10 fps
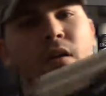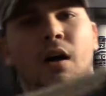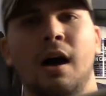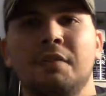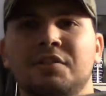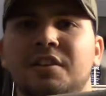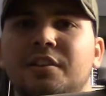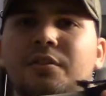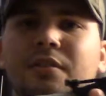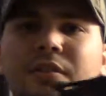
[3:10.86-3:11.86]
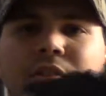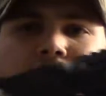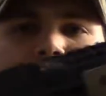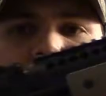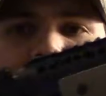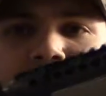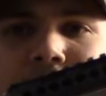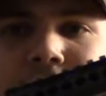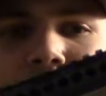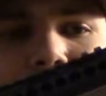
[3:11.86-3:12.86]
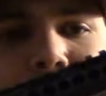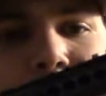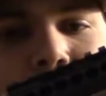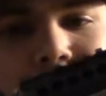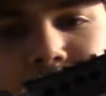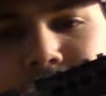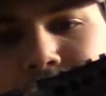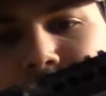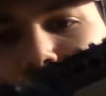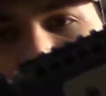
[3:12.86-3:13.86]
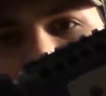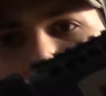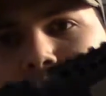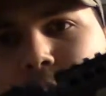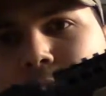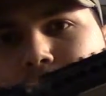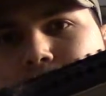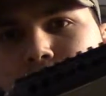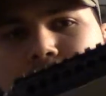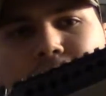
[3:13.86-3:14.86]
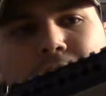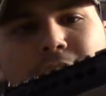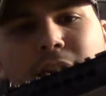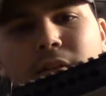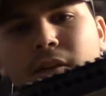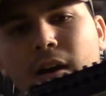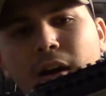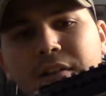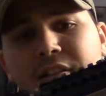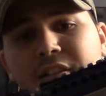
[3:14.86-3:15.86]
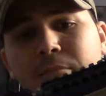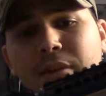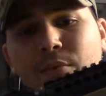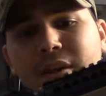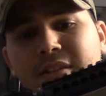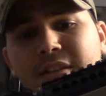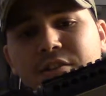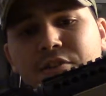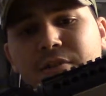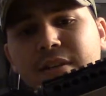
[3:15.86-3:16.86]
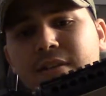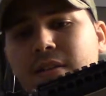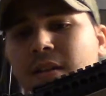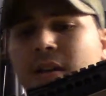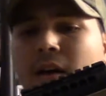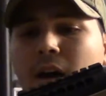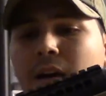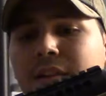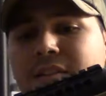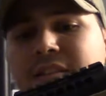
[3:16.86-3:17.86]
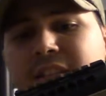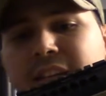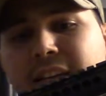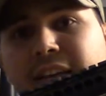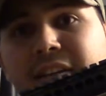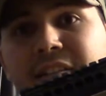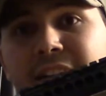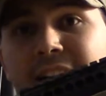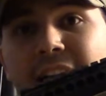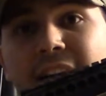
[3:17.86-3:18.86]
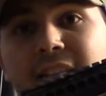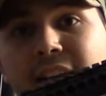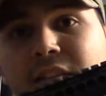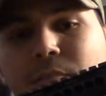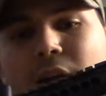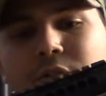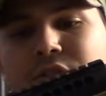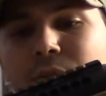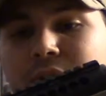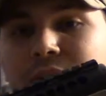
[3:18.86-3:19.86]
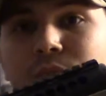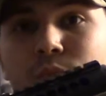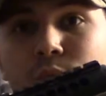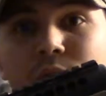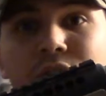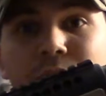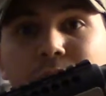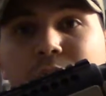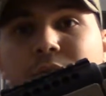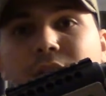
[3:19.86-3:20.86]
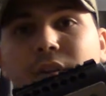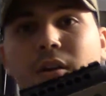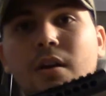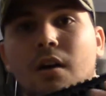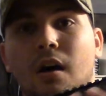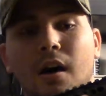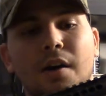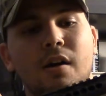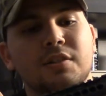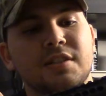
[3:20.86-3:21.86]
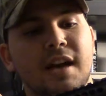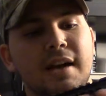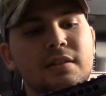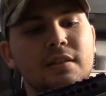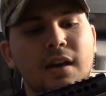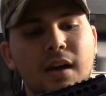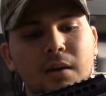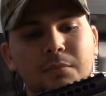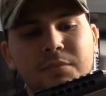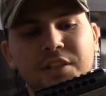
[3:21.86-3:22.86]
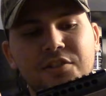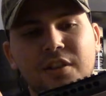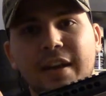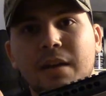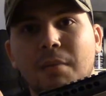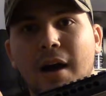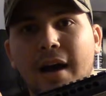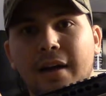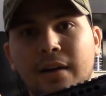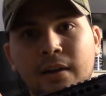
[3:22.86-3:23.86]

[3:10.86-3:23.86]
Obviously, the first thing you'll notice probably is the railed fore-end right here. This is a Midwest Industries. This is the extended SS model, so it's real smooth on all sides. These are the MI